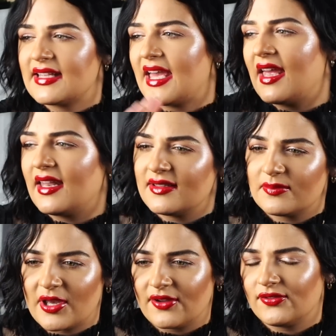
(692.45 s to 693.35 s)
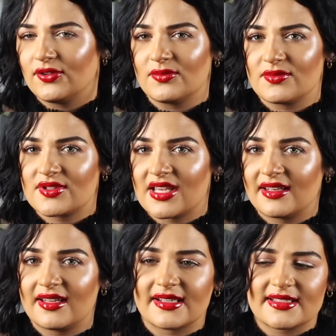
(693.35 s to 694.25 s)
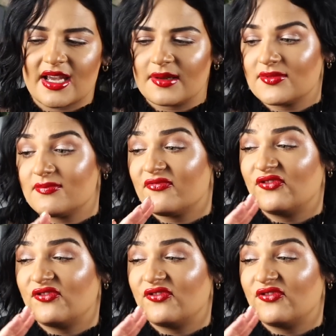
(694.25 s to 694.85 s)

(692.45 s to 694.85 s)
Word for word: 10 perfumes at that time,